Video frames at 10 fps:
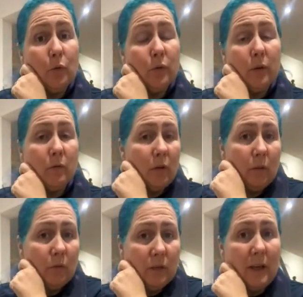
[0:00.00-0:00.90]
So I
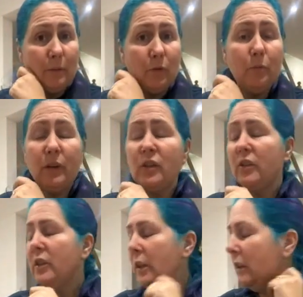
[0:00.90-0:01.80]
wasn't able to brush her
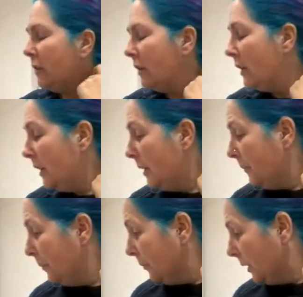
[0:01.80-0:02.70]
teeth.
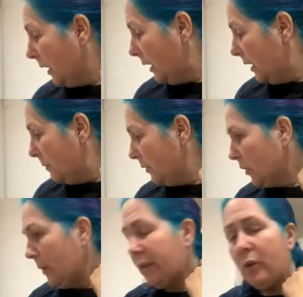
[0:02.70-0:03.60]
So
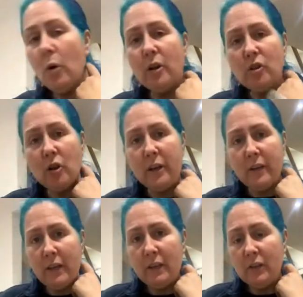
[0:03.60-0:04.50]
I thought I'd try
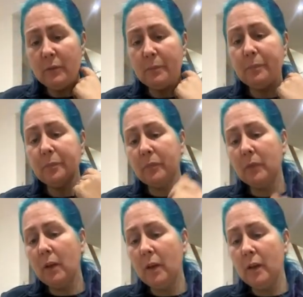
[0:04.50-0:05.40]
this,
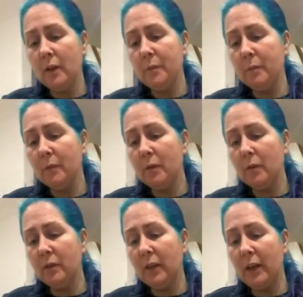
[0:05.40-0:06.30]

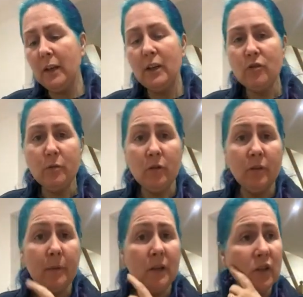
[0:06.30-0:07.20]
because again, electric
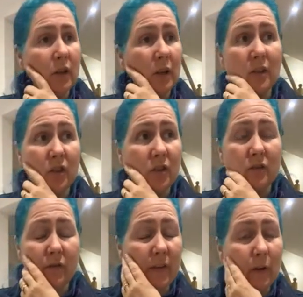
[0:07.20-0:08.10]
toothbrush, I just
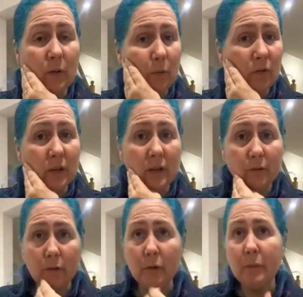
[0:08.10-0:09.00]
felt there wasn't enough
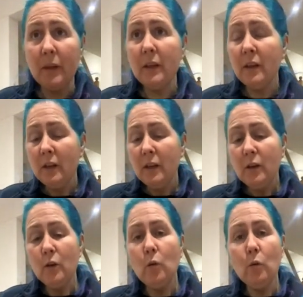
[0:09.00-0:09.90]
room there.
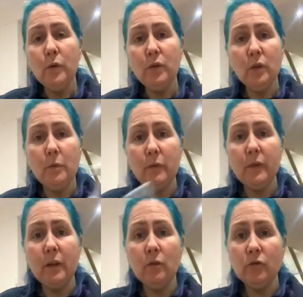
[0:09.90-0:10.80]
And all you do with
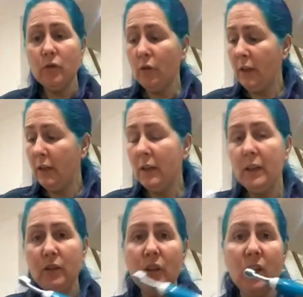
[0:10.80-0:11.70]
the ultrasonic
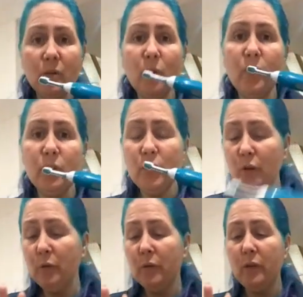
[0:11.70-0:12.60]
is it goes on the
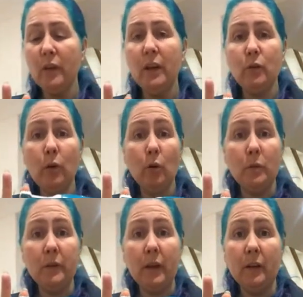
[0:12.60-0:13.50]
tooth and you hold
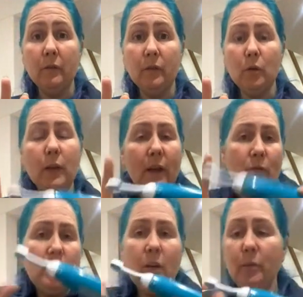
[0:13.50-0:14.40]
it there. You count
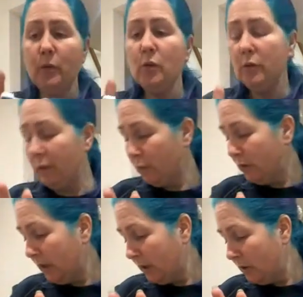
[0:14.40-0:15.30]
up, you do several
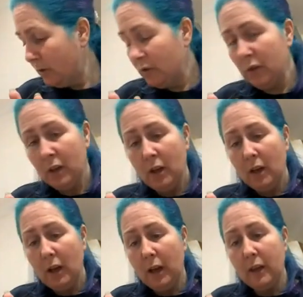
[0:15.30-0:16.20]
seconds,
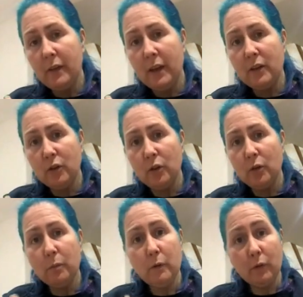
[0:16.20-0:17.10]
and then you
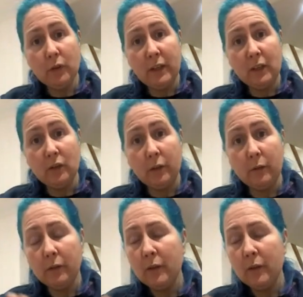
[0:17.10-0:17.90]
move on to the next tooth.